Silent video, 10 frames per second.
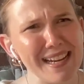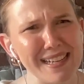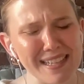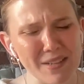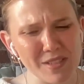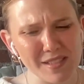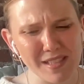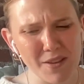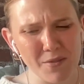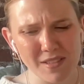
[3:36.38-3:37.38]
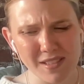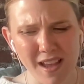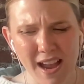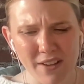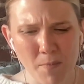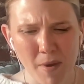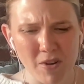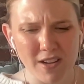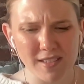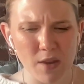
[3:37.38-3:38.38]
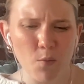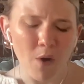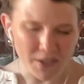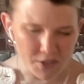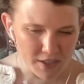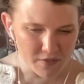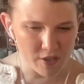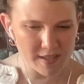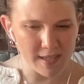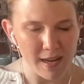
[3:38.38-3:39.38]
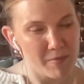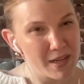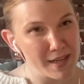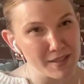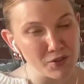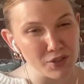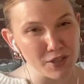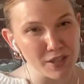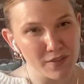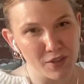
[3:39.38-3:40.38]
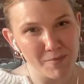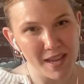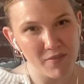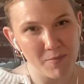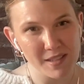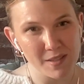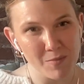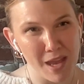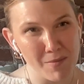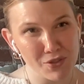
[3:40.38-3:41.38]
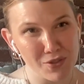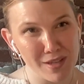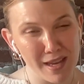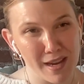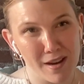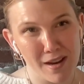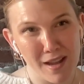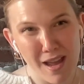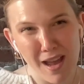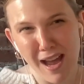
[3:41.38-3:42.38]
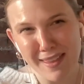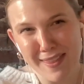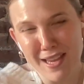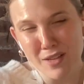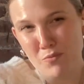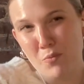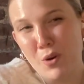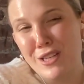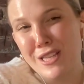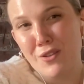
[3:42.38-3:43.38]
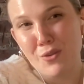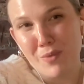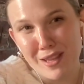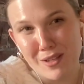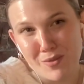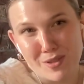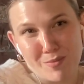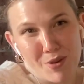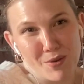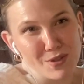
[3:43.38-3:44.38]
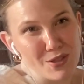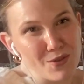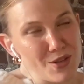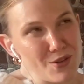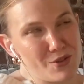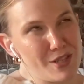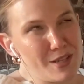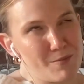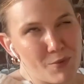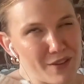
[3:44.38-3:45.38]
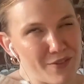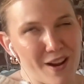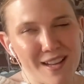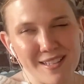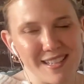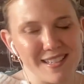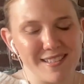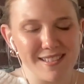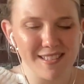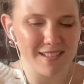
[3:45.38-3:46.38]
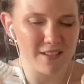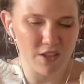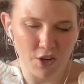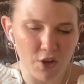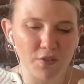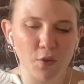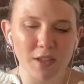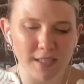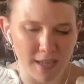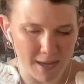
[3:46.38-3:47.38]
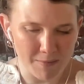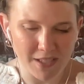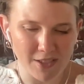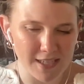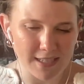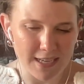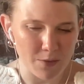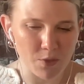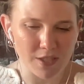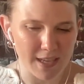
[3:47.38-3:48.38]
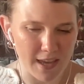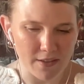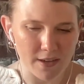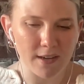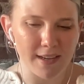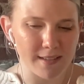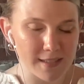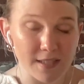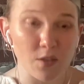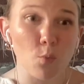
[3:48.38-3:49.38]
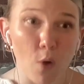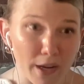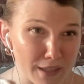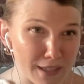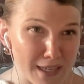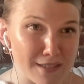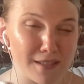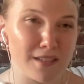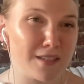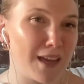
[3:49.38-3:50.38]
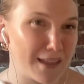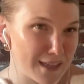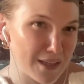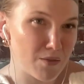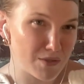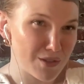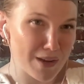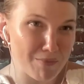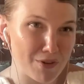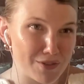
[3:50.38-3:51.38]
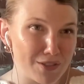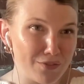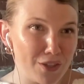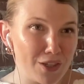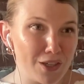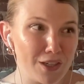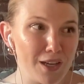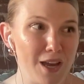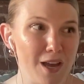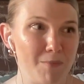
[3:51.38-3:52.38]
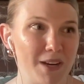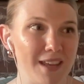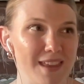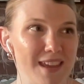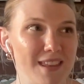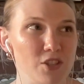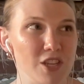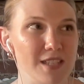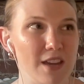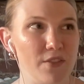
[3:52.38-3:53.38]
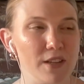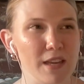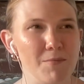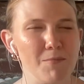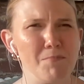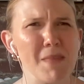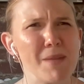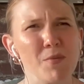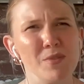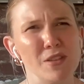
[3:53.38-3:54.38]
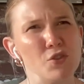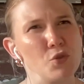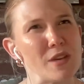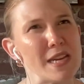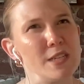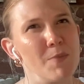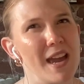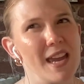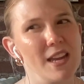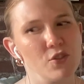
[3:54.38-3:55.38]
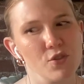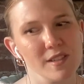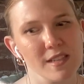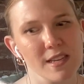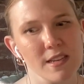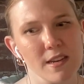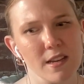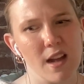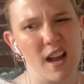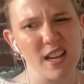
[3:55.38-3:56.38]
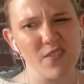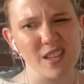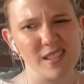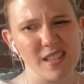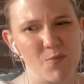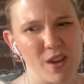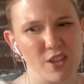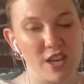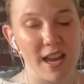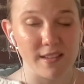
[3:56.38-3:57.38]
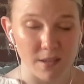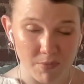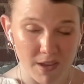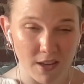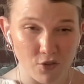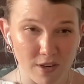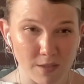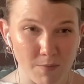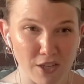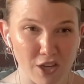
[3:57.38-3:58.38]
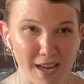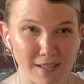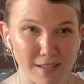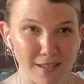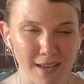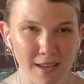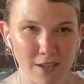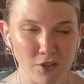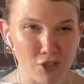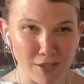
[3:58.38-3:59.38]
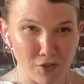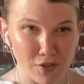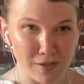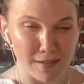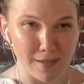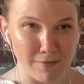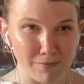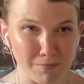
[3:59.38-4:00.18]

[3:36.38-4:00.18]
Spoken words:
it was kind of a bummer because I wonder if Tristan had been nicer to her, if there may have been some chemistry there. I think it worked out the way that it was supposed to. You know, she had a boyfriend and, you know, for the time that she and Dean were together in season 1, at least, I think that was the right person for her. But I think that she definitely maybe was intrigued by Tristan, kind of in the same way she ends up being intrigued by Jess. Jess just doesn't